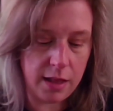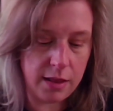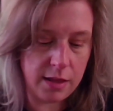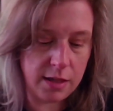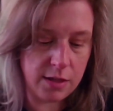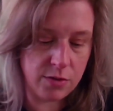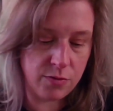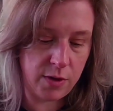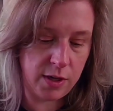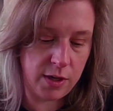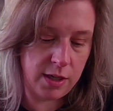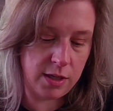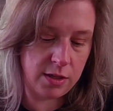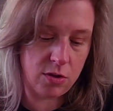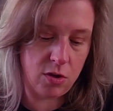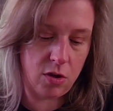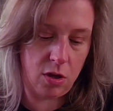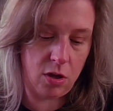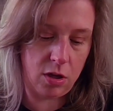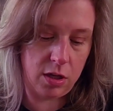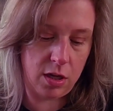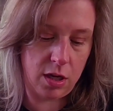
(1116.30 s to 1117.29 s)
this one is
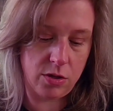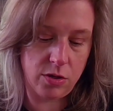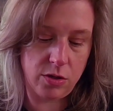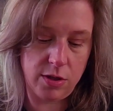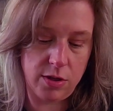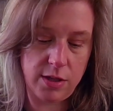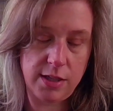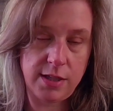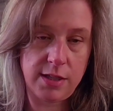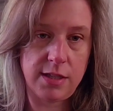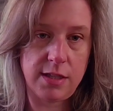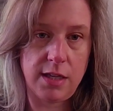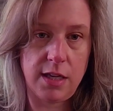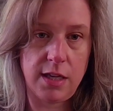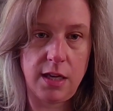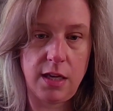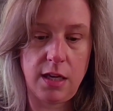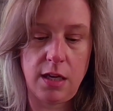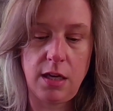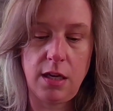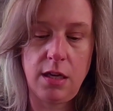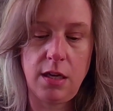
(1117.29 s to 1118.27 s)
called Under the
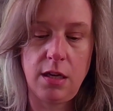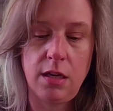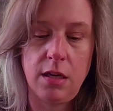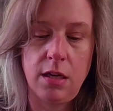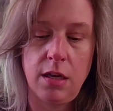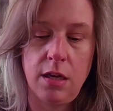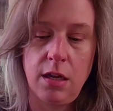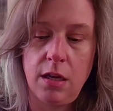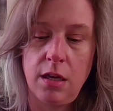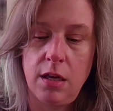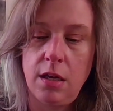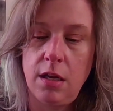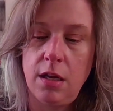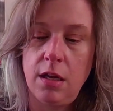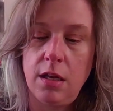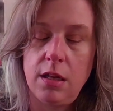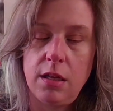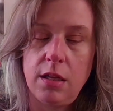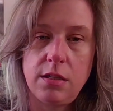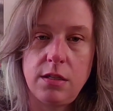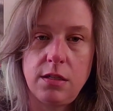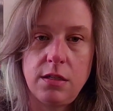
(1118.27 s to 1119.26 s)
Sea.
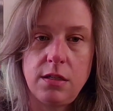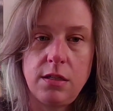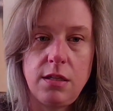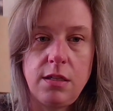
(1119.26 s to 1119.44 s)
This is the